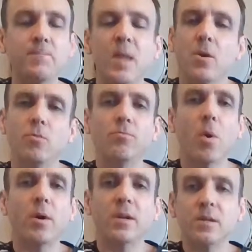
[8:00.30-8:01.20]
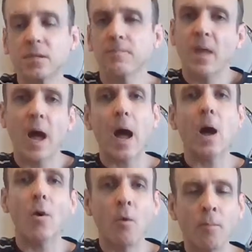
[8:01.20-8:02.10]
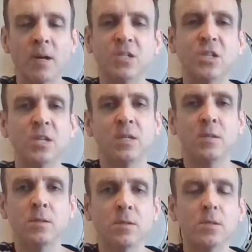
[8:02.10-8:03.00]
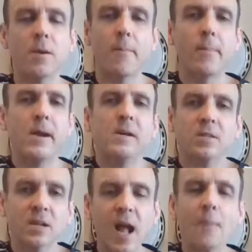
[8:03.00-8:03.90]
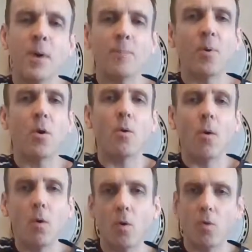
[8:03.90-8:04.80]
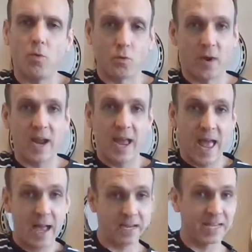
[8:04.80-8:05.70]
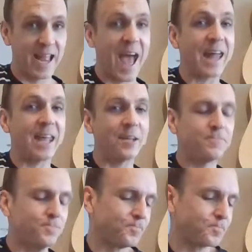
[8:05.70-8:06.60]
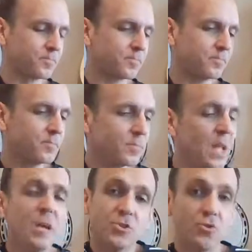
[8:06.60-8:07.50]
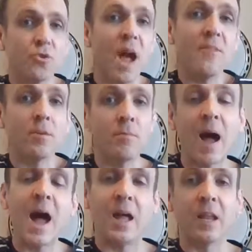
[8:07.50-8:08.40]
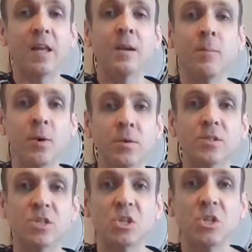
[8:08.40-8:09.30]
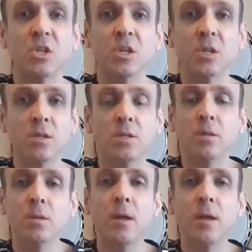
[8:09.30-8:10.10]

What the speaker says: who embroiders on my jeans. Got my poor old gray-haired daddy driving my limousine.